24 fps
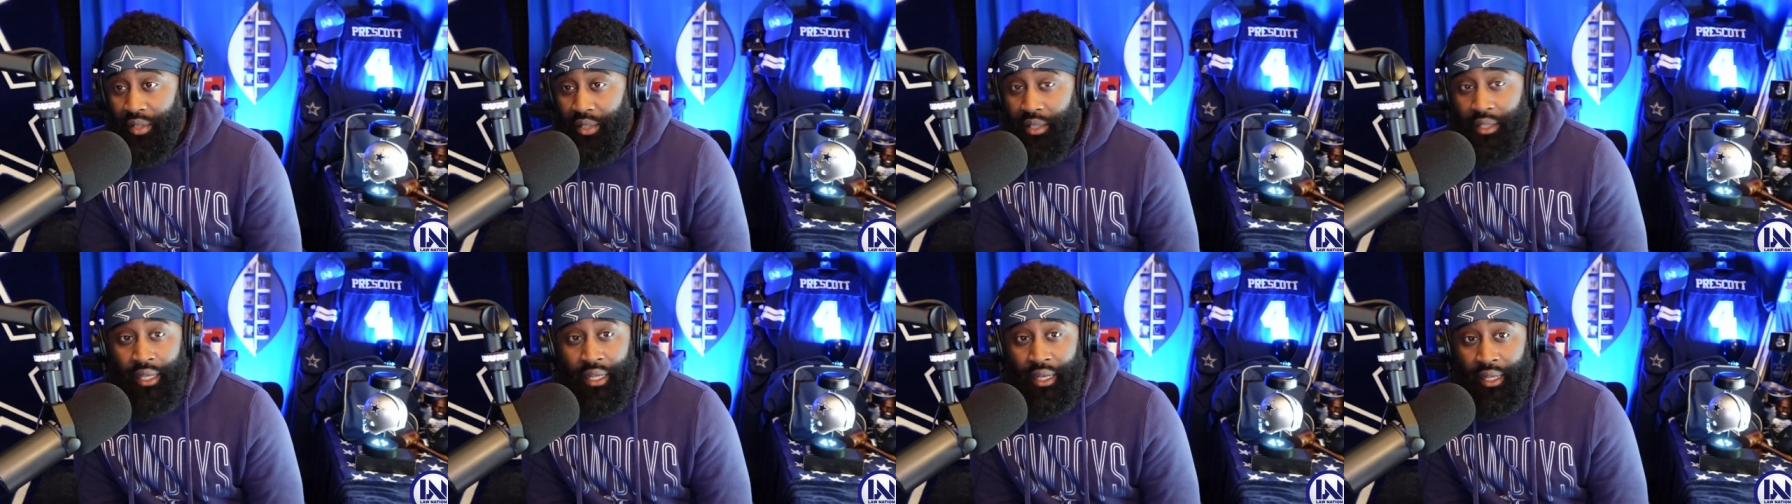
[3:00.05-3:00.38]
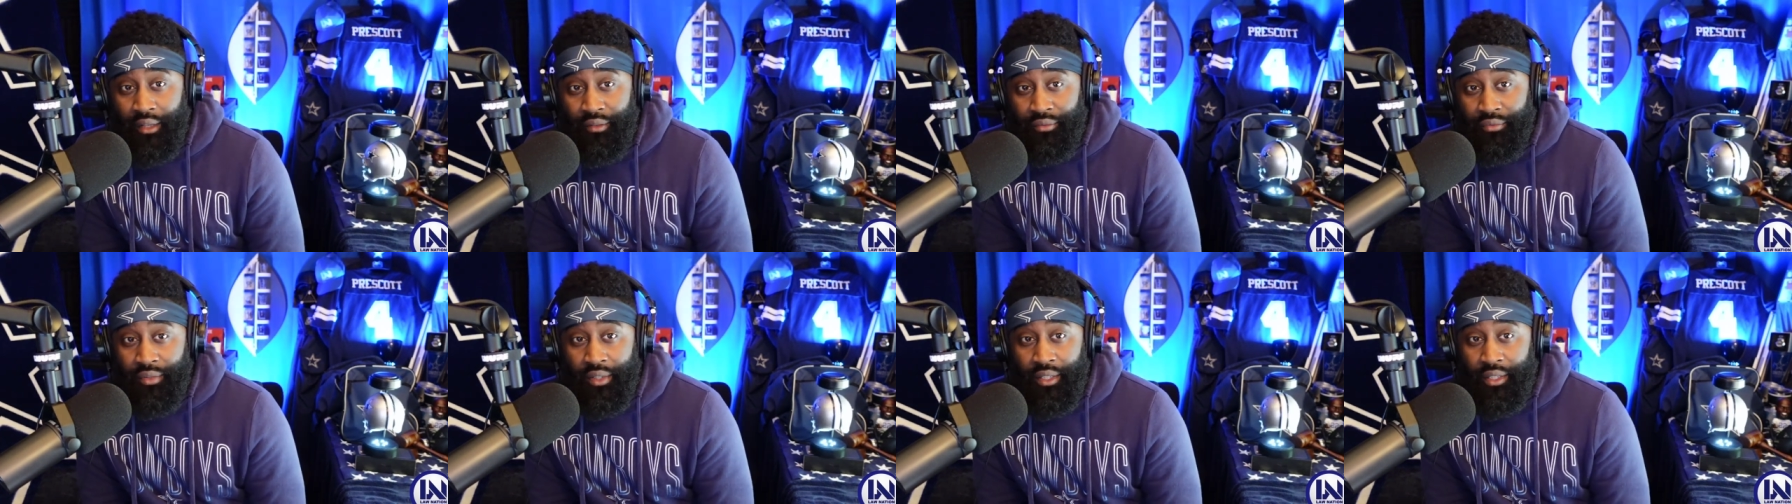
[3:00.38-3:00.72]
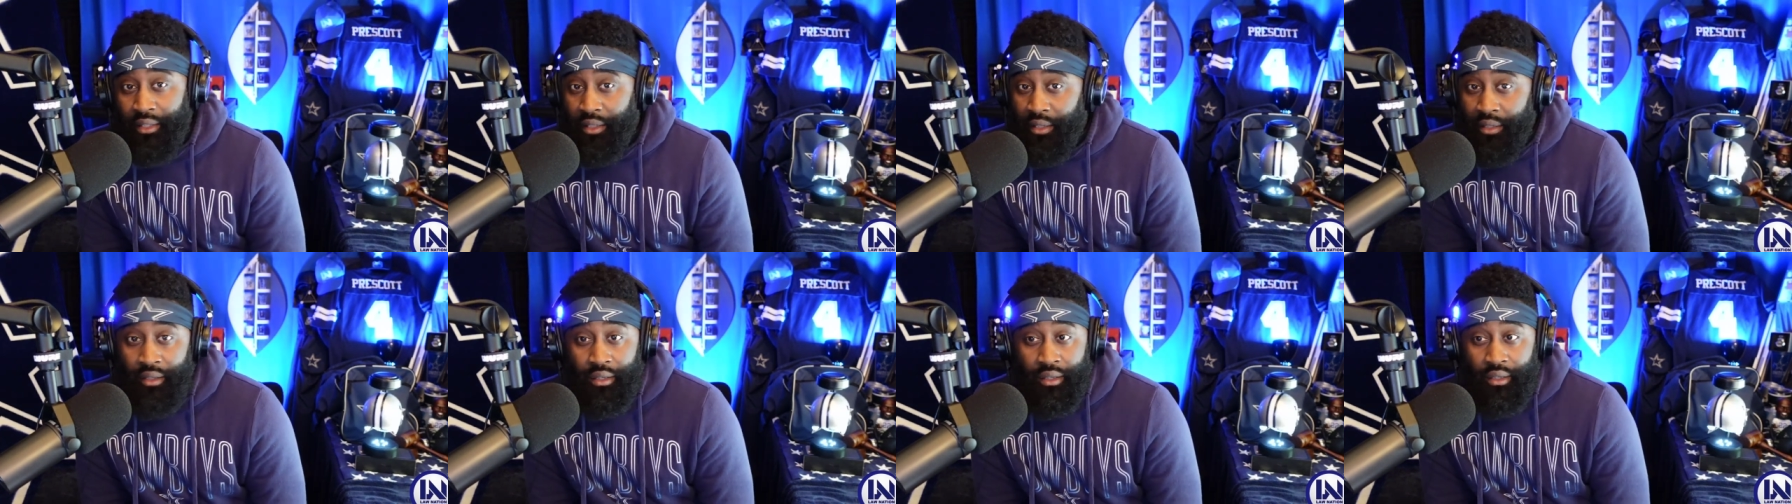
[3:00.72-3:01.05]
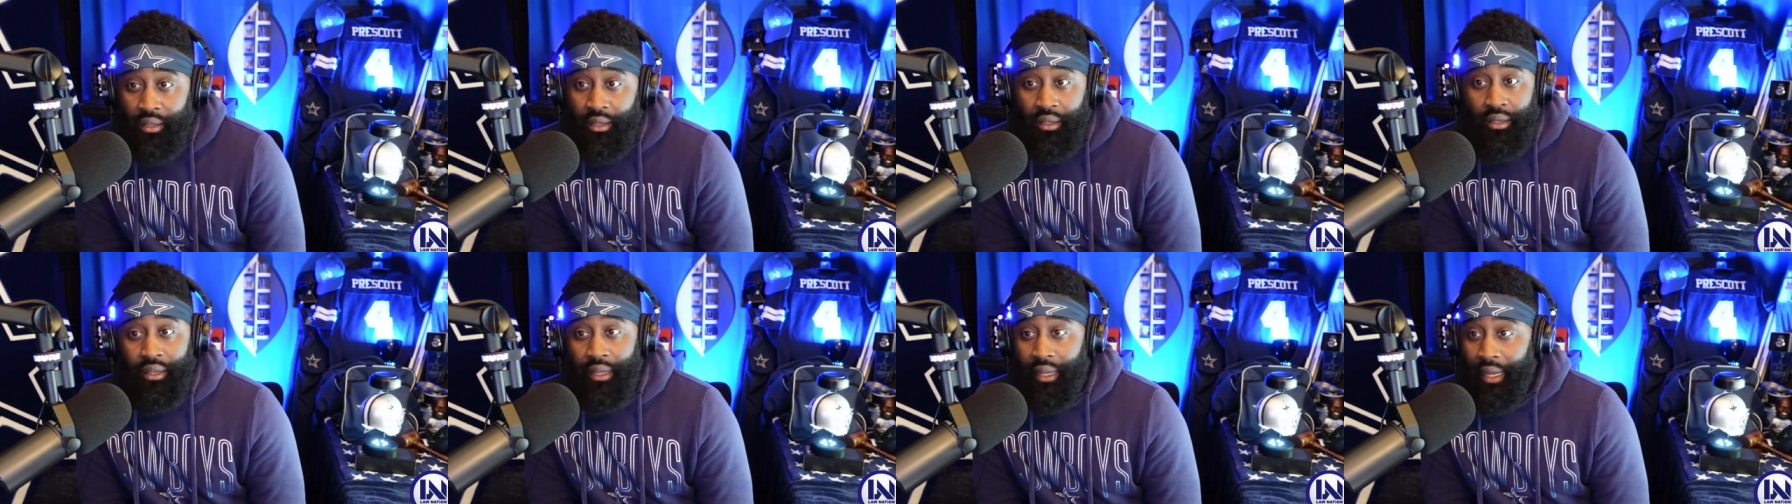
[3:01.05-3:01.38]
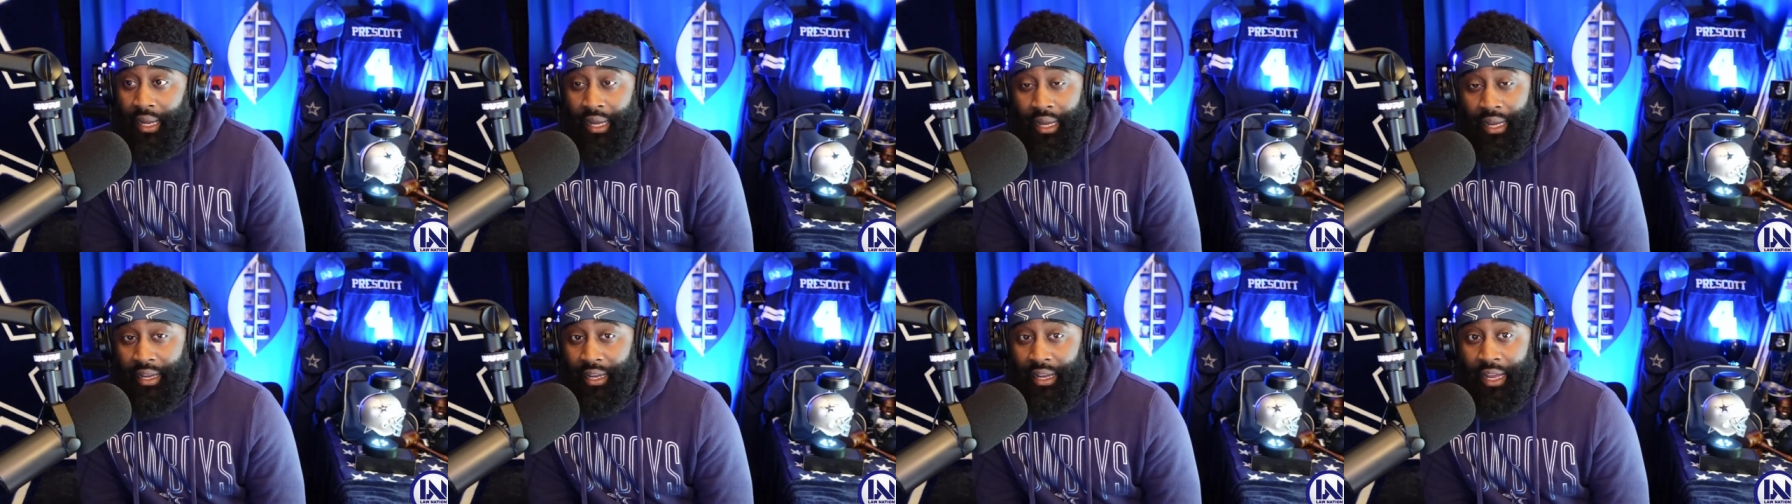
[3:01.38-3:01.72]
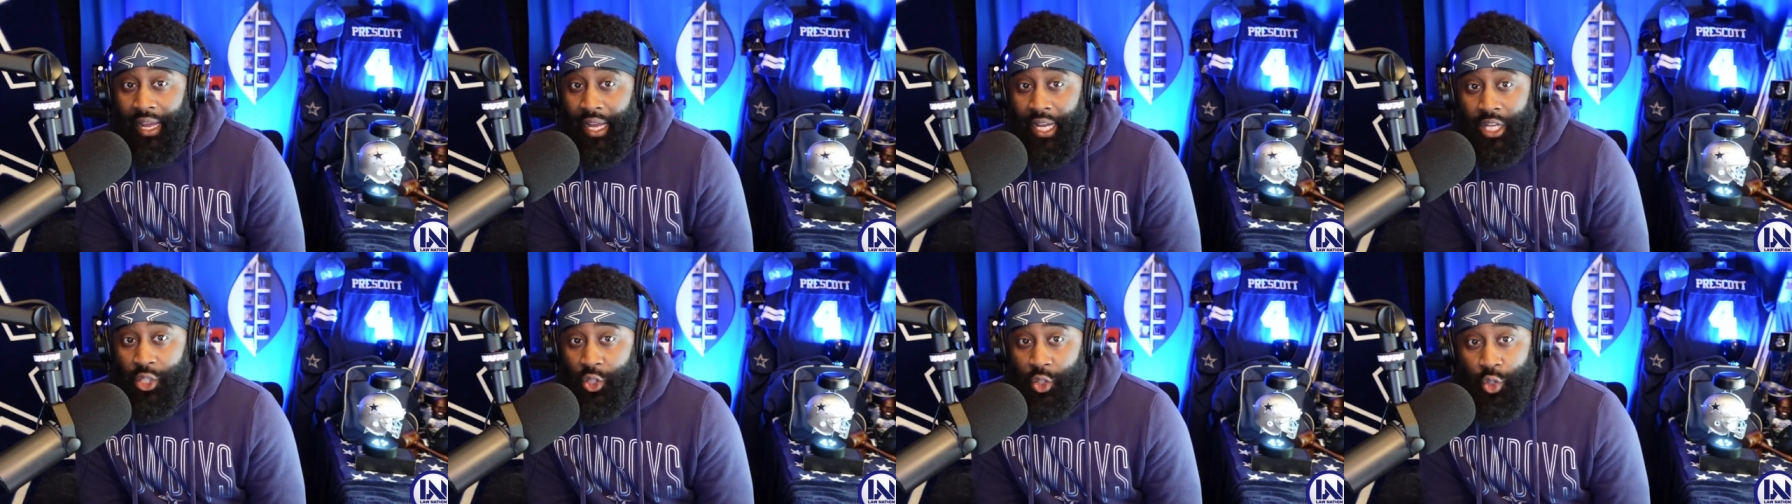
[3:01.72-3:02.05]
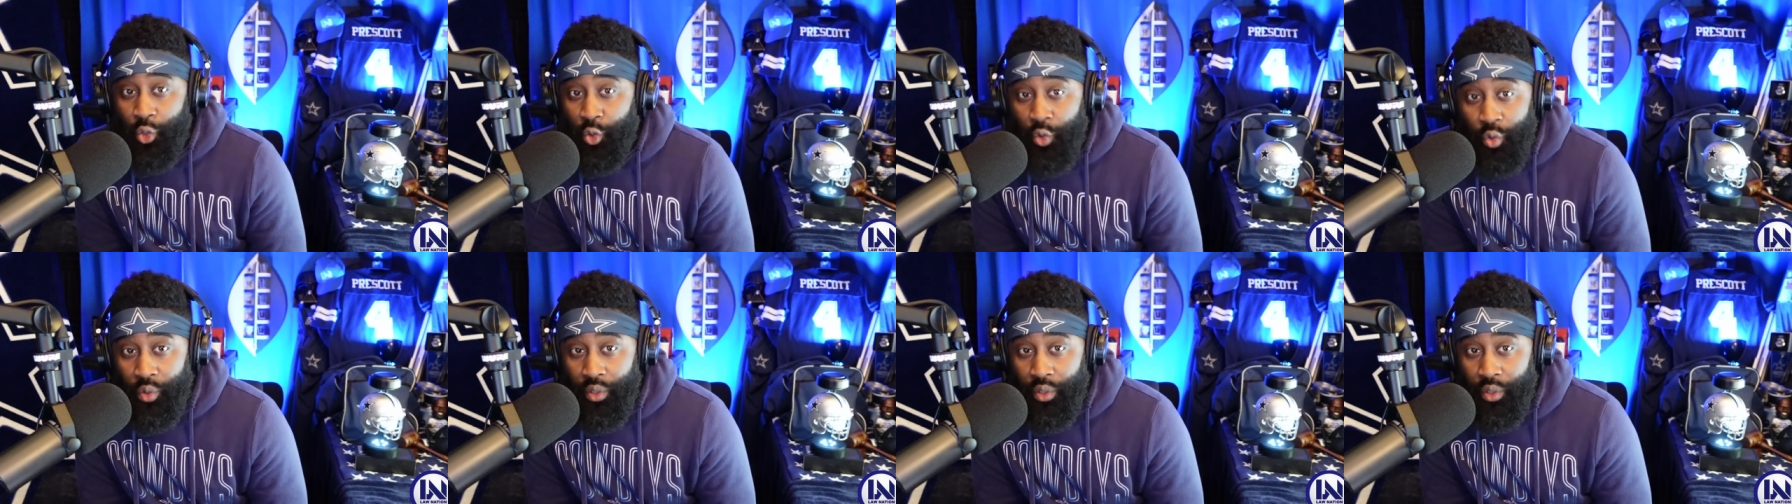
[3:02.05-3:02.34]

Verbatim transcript: an elephant, the ant can't do